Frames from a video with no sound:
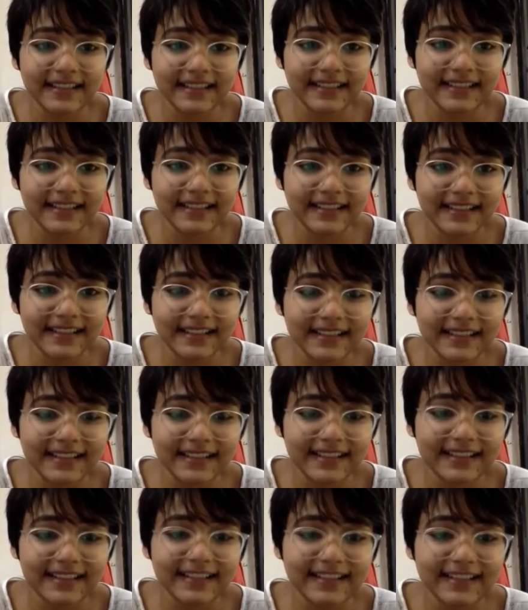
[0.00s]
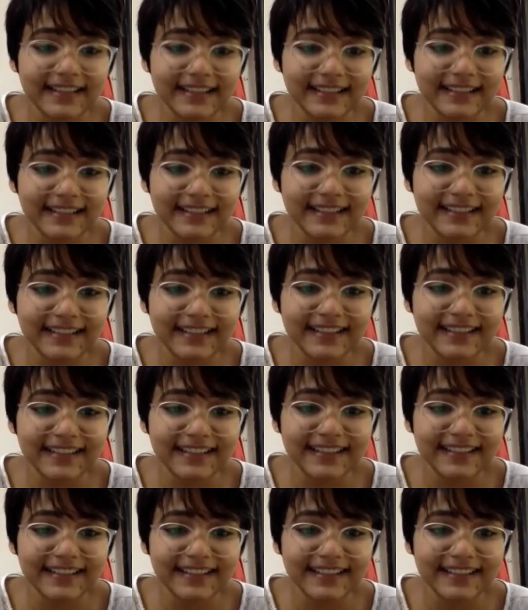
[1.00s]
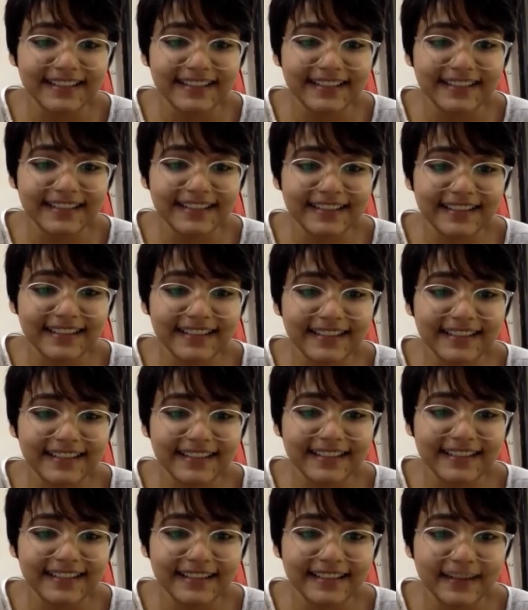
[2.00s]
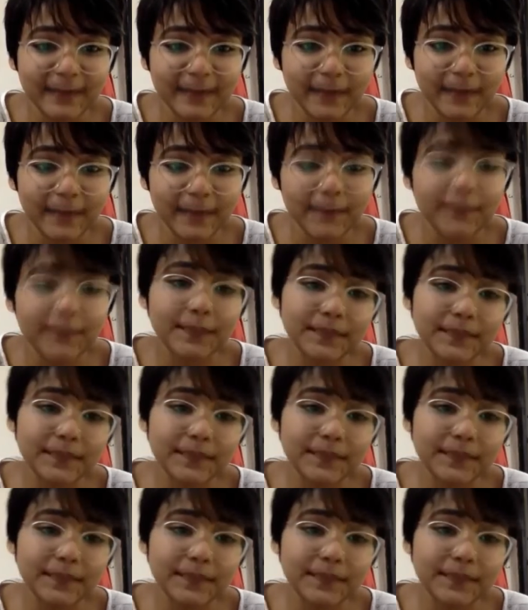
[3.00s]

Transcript: (silent)